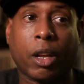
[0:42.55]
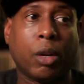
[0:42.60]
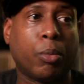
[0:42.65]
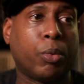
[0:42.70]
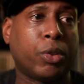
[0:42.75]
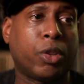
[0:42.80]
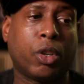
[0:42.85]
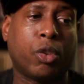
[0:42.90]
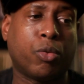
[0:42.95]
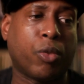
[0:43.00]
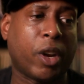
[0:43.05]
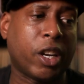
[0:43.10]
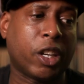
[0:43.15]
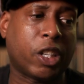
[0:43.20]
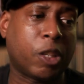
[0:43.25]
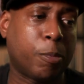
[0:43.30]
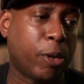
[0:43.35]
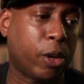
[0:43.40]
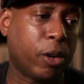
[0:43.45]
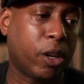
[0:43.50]
And it was a great
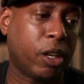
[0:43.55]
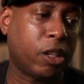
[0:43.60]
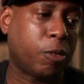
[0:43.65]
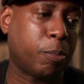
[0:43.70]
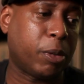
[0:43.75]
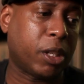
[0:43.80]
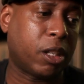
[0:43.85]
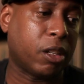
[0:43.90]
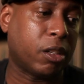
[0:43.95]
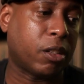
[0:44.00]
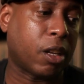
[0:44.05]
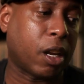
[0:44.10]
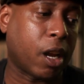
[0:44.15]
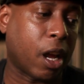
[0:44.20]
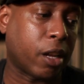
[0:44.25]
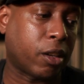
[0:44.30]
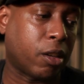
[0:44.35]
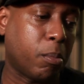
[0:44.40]
experience because I got